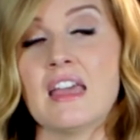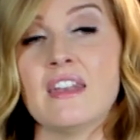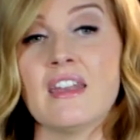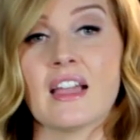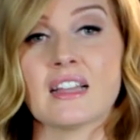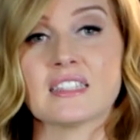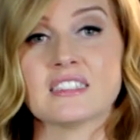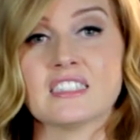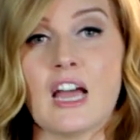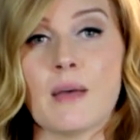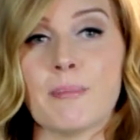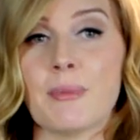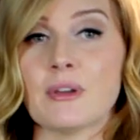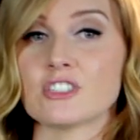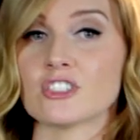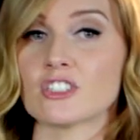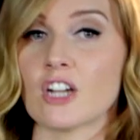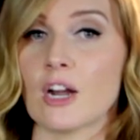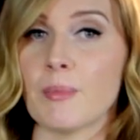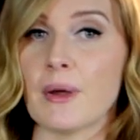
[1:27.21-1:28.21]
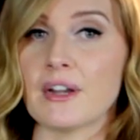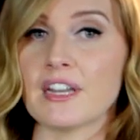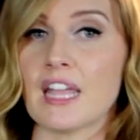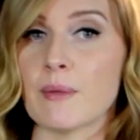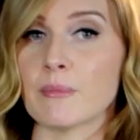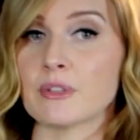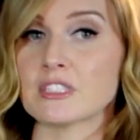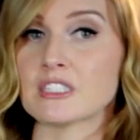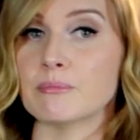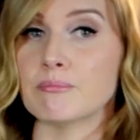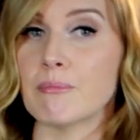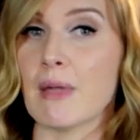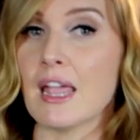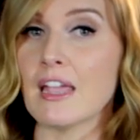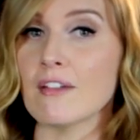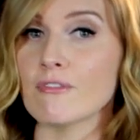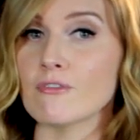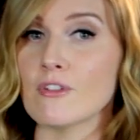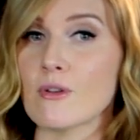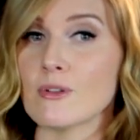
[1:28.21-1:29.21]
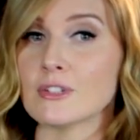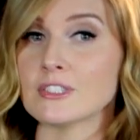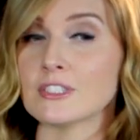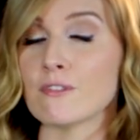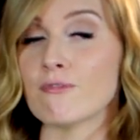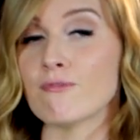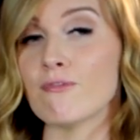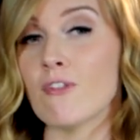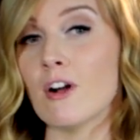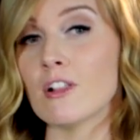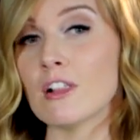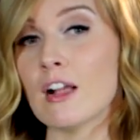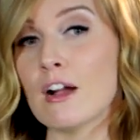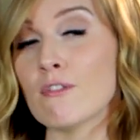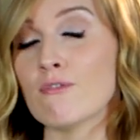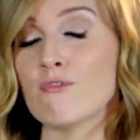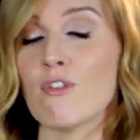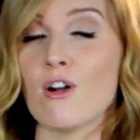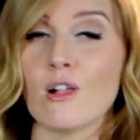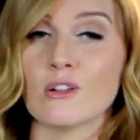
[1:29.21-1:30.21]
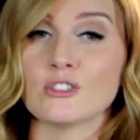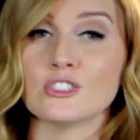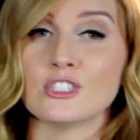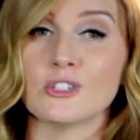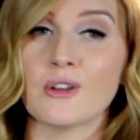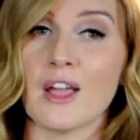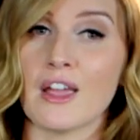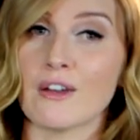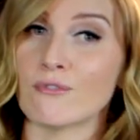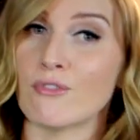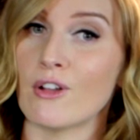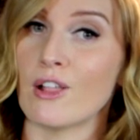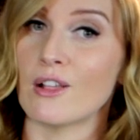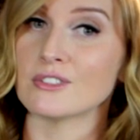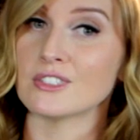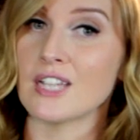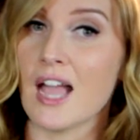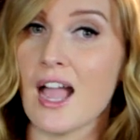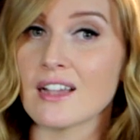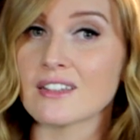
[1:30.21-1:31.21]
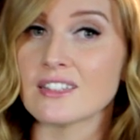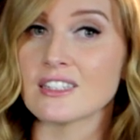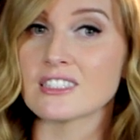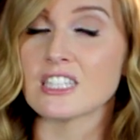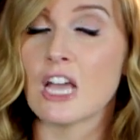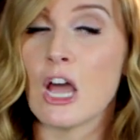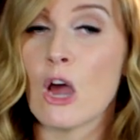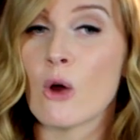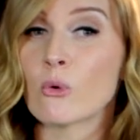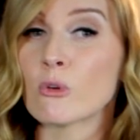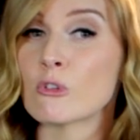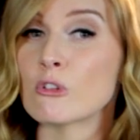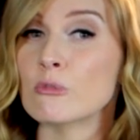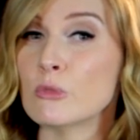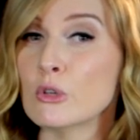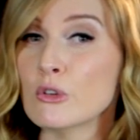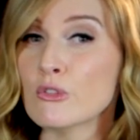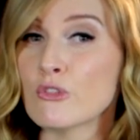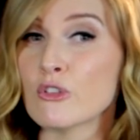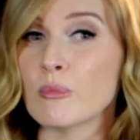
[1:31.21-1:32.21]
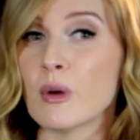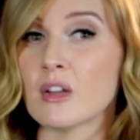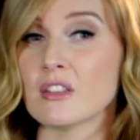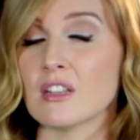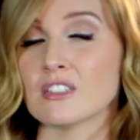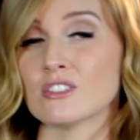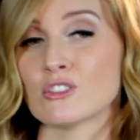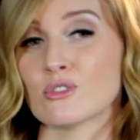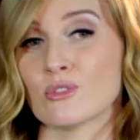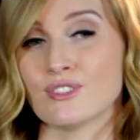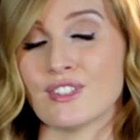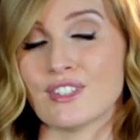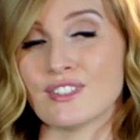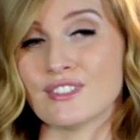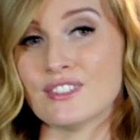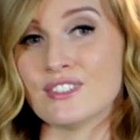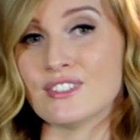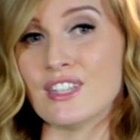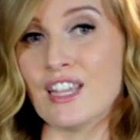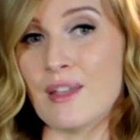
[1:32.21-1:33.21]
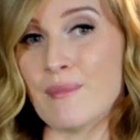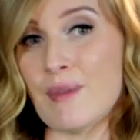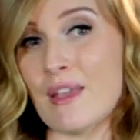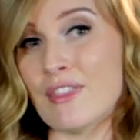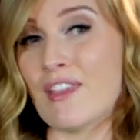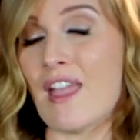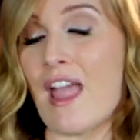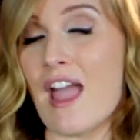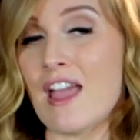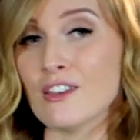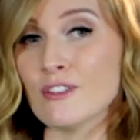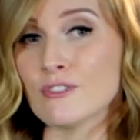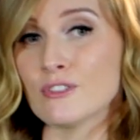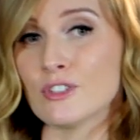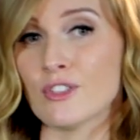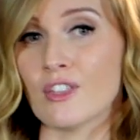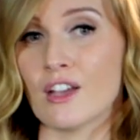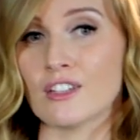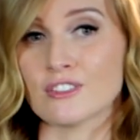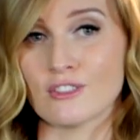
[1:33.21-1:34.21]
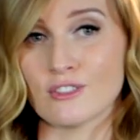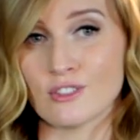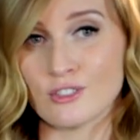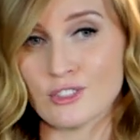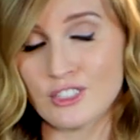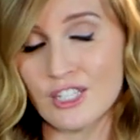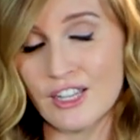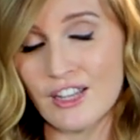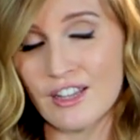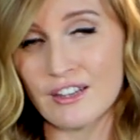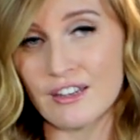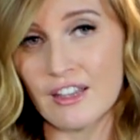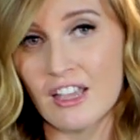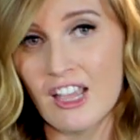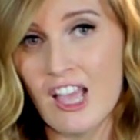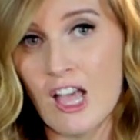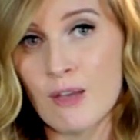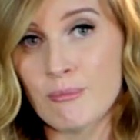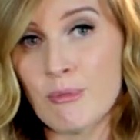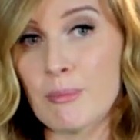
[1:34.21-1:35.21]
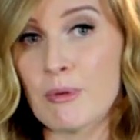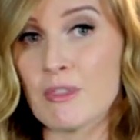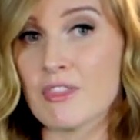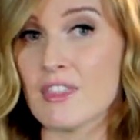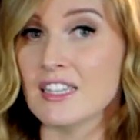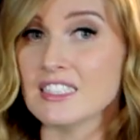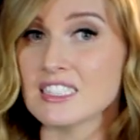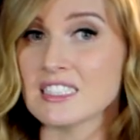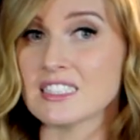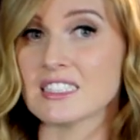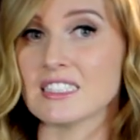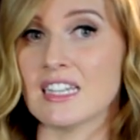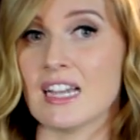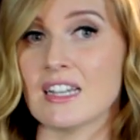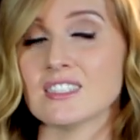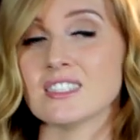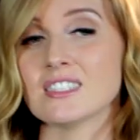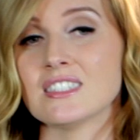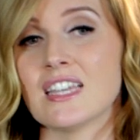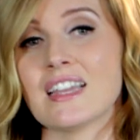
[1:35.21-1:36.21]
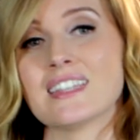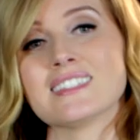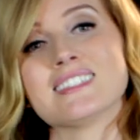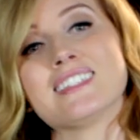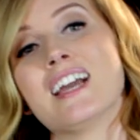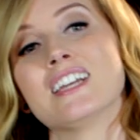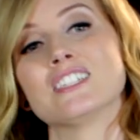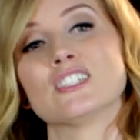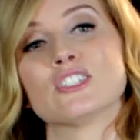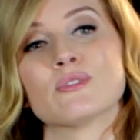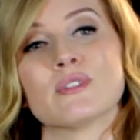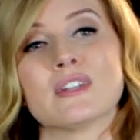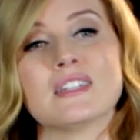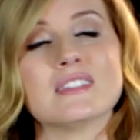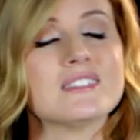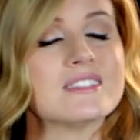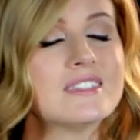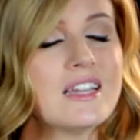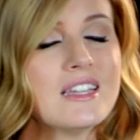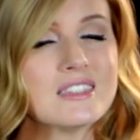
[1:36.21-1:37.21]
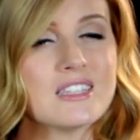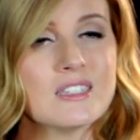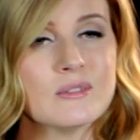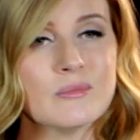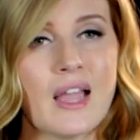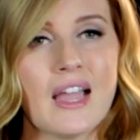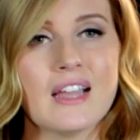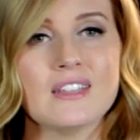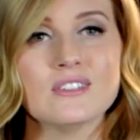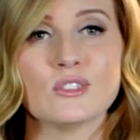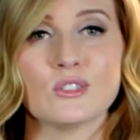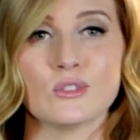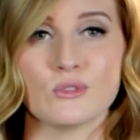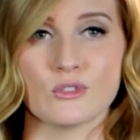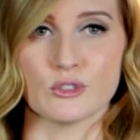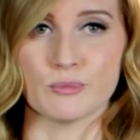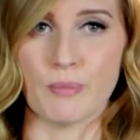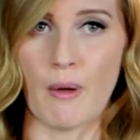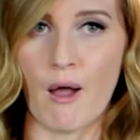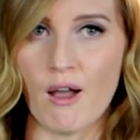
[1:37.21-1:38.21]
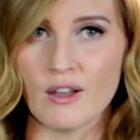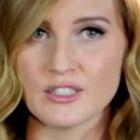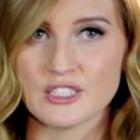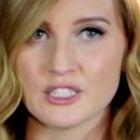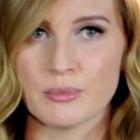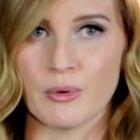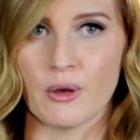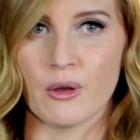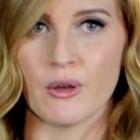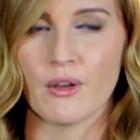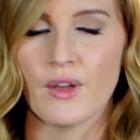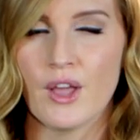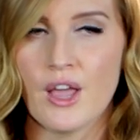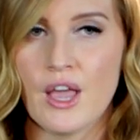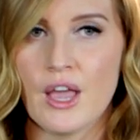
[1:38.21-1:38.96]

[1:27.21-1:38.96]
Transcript: Next up, sharp-eyed gamers may have noticed that Fallout, Fallout 2, and Fallout Tactics were removed from online stores like Steam at the end of 2013, but Bethesda's announced that they intend to reinstate them as soon as possible.